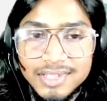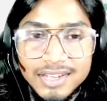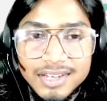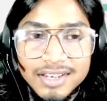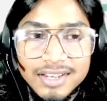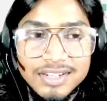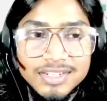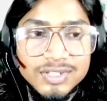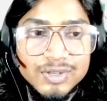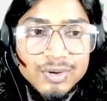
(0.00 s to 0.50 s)

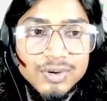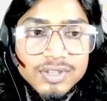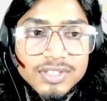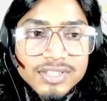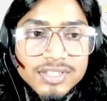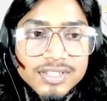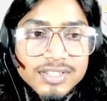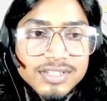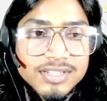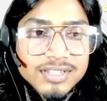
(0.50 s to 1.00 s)
Let's code
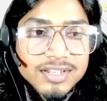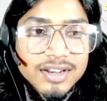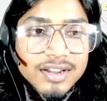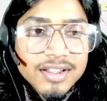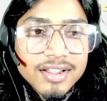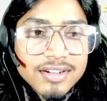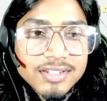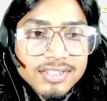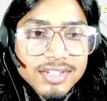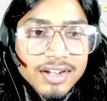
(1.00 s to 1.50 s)
this
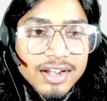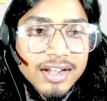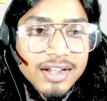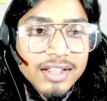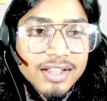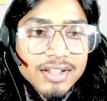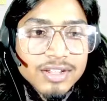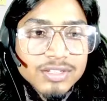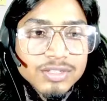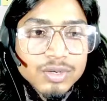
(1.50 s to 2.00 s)
recursion, right?
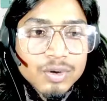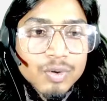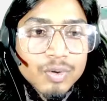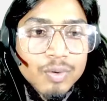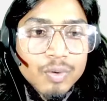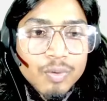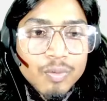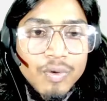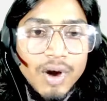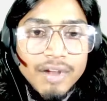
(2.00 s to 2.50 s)

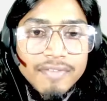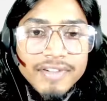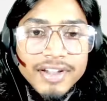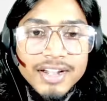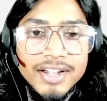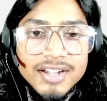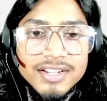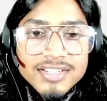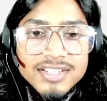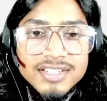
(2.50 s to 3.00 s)
So what we
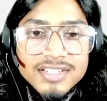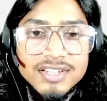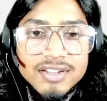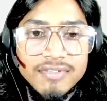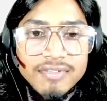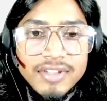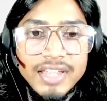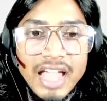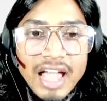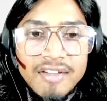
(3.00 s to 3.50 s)
did, just
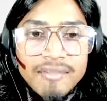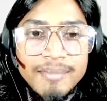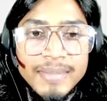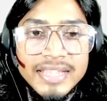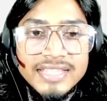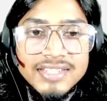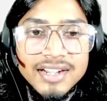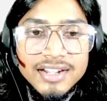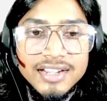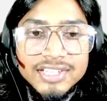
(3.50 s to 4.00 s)
we have
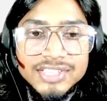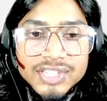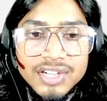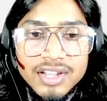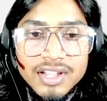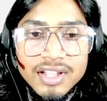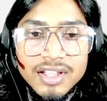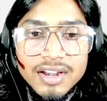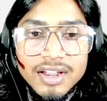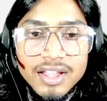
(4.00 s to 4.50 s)
base condition
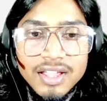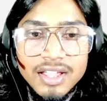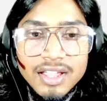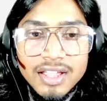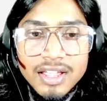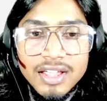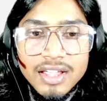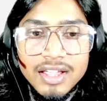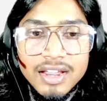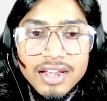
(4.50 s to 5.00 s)
here,
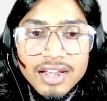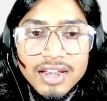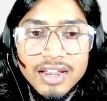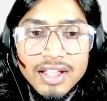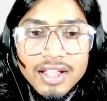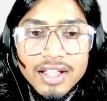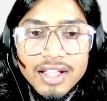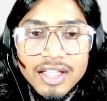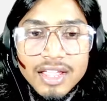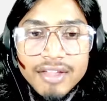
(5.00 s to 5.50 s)
and
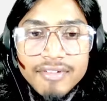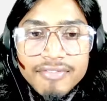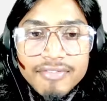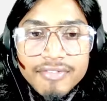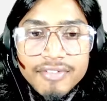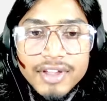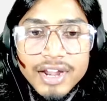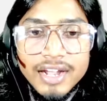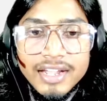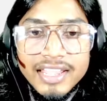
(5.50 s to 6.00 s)
if
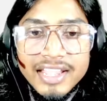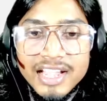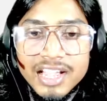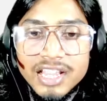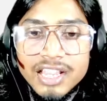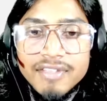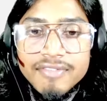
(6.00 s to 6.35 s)
we are taken the